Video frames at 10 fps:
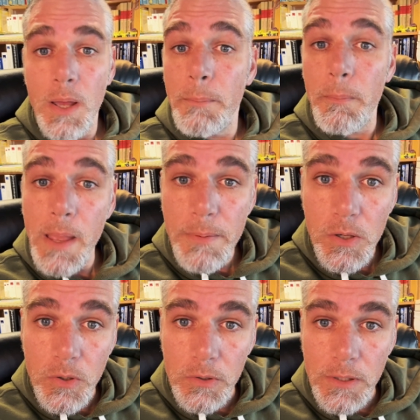but maybe
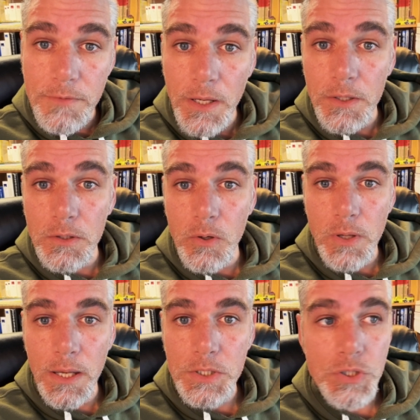you're living in a
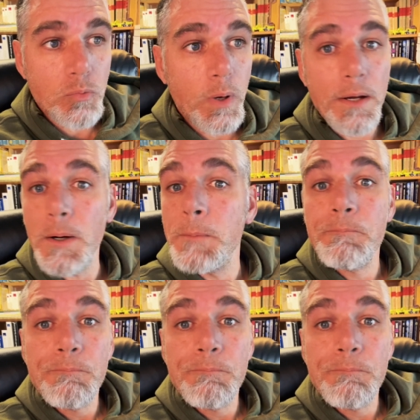location where